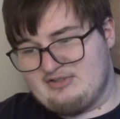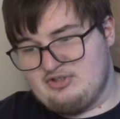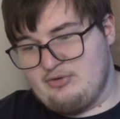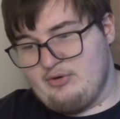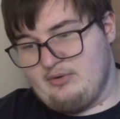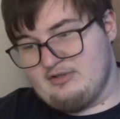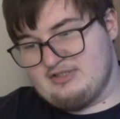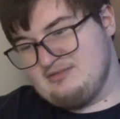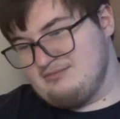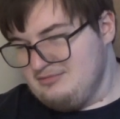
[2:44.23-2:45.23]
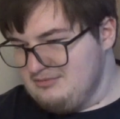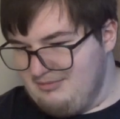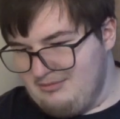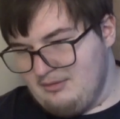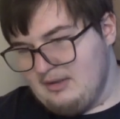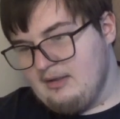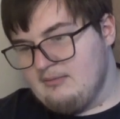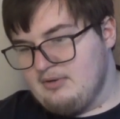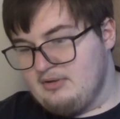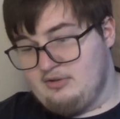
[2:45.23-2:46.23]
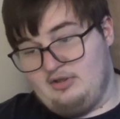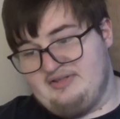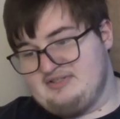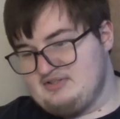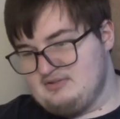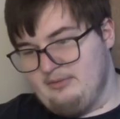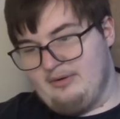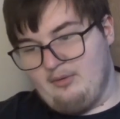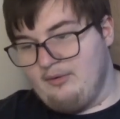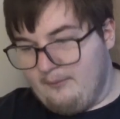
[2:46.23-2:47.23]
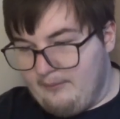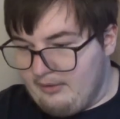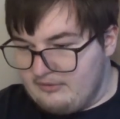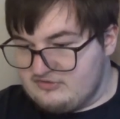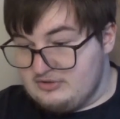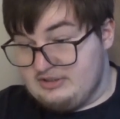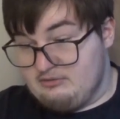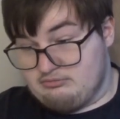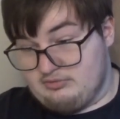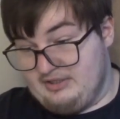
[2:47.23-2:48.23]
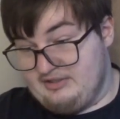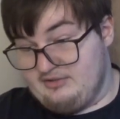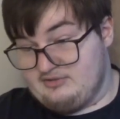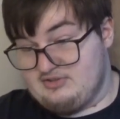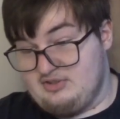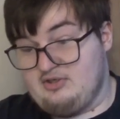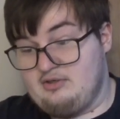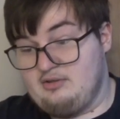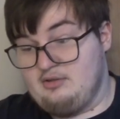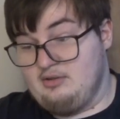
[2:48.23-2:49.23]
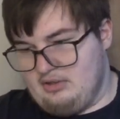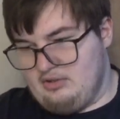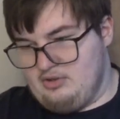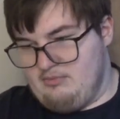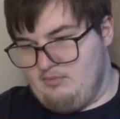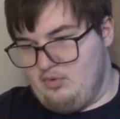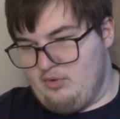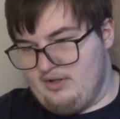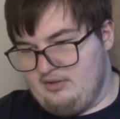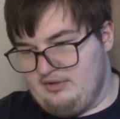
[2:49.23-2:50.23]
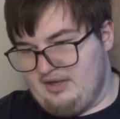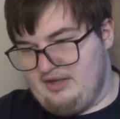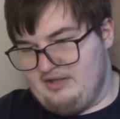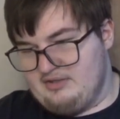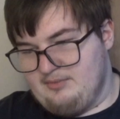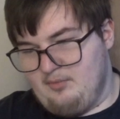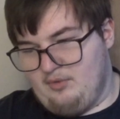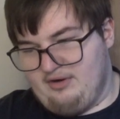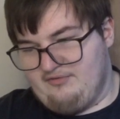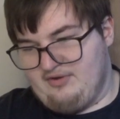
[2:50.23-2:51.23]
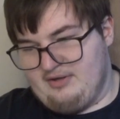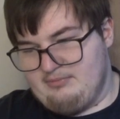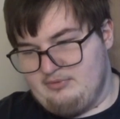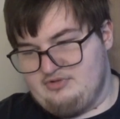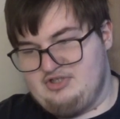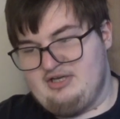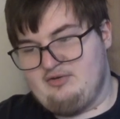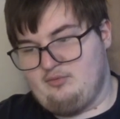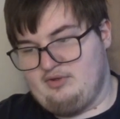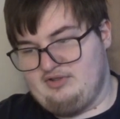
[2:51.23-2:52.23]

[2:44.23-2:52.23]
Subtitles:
Johto. I was like, But no, we're off to a really good start. The more I look at it, the more I find Poochyena really